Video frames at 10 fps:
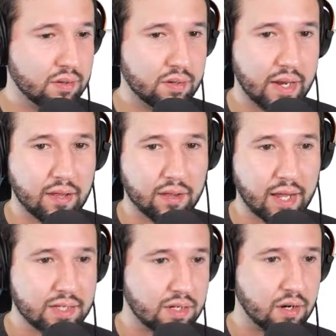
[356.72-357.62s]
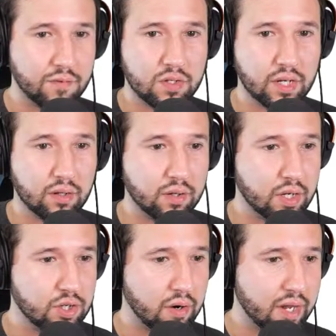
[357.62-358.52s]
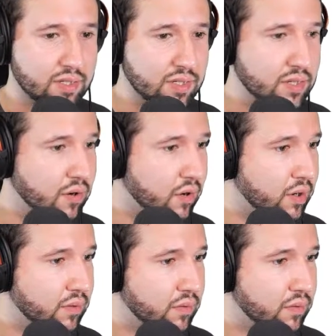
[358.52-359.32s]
Now that that's done, if you take a look at your SD card,